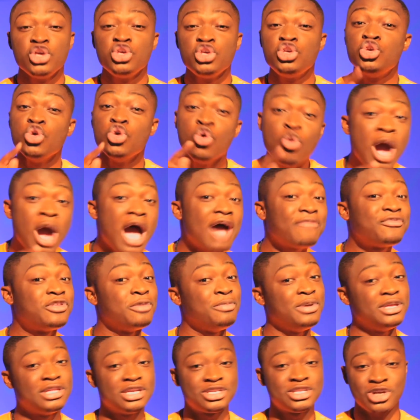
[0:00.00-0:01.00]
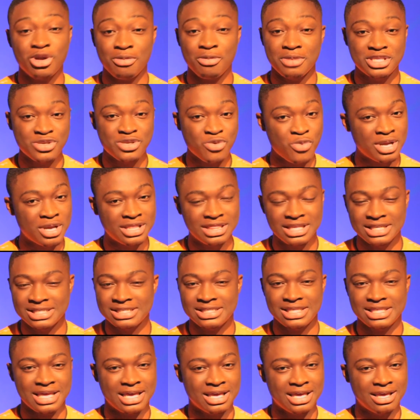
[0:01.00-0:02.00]
You have to be determined to win this
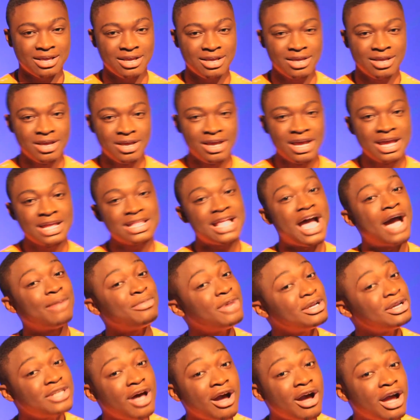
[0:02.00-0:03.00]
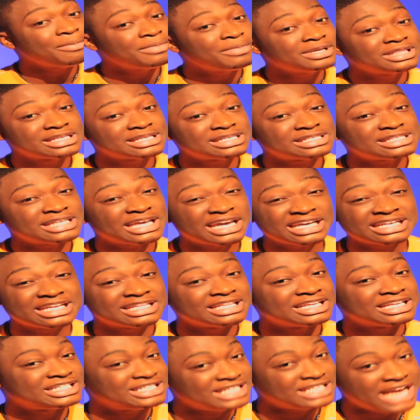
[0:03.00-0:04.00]
thing. Now, I'm not talking about the singing in
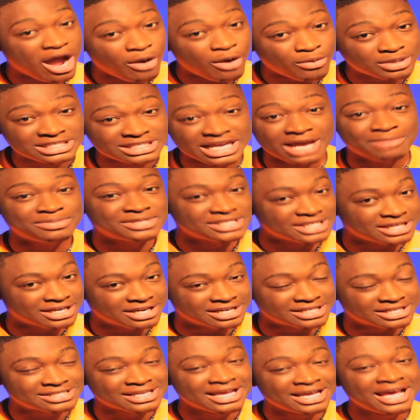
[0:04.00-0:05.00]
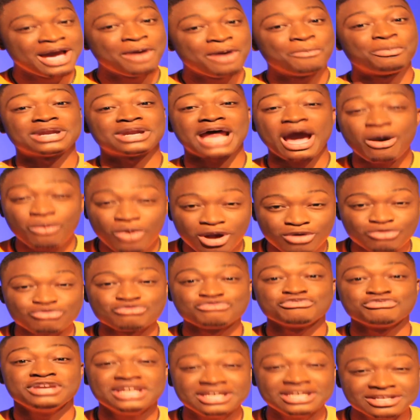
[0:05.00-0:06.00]
the shower type singers, but I
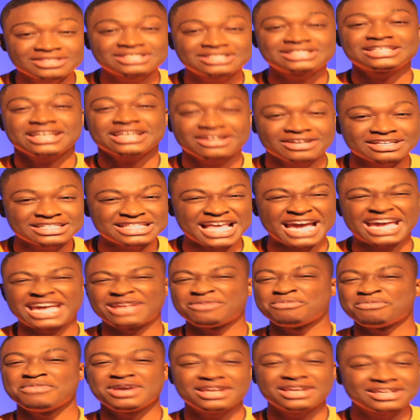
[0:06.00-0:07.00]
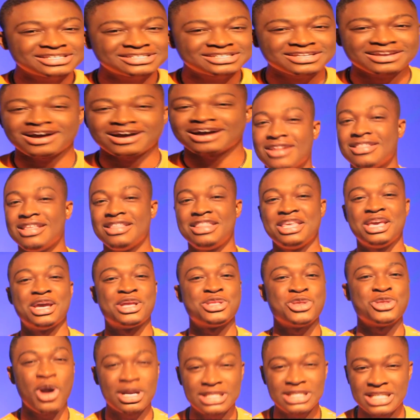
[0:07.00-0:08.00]
want real singers that can minister under the
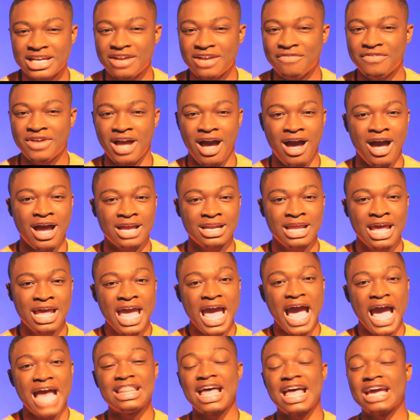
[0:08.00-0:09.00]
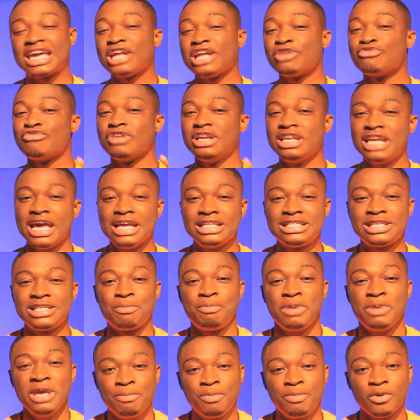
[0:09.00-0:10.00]
anointing of God and that can relate to
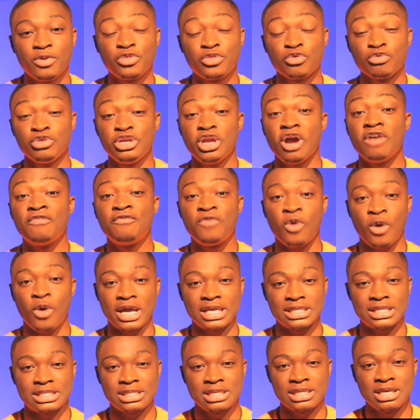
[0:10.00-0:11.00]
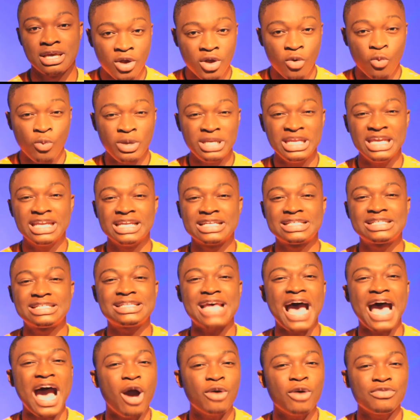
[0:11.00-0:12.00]
people through your voice. We need a
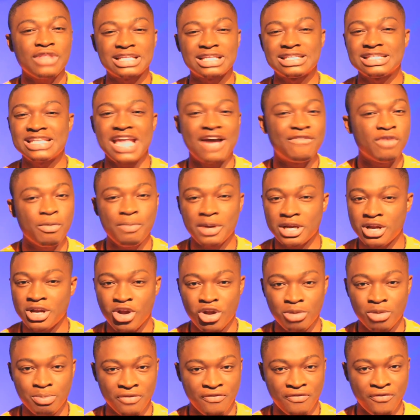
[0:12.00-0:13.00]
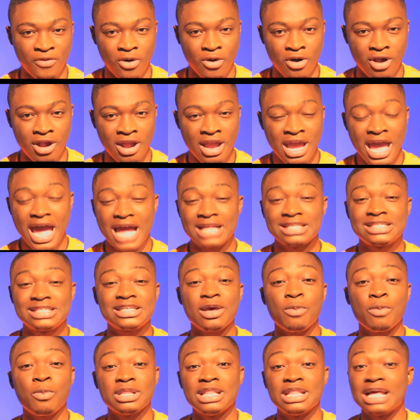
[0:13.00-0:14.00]
sound that's never been heard before and
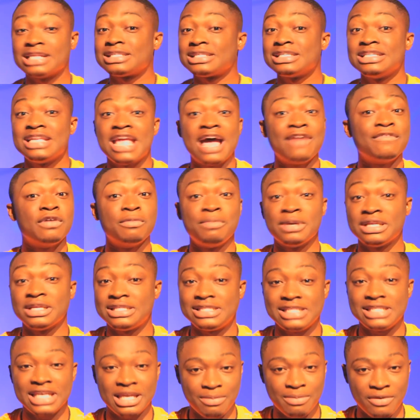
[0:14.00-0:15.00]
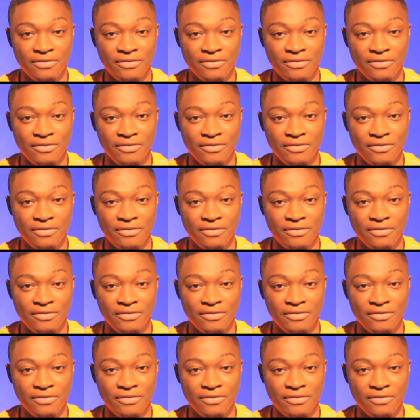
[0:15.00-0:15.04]
someone that's never been seen